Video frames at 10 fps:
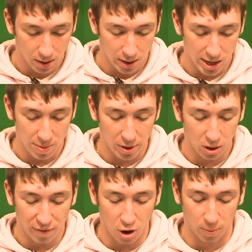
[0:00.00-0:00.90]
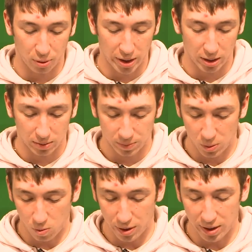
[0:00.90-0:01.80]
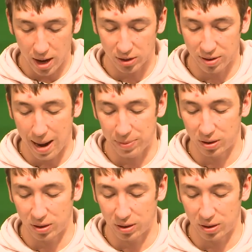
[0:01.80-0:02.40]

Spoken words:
In the middle of heartbreak, one doctor happened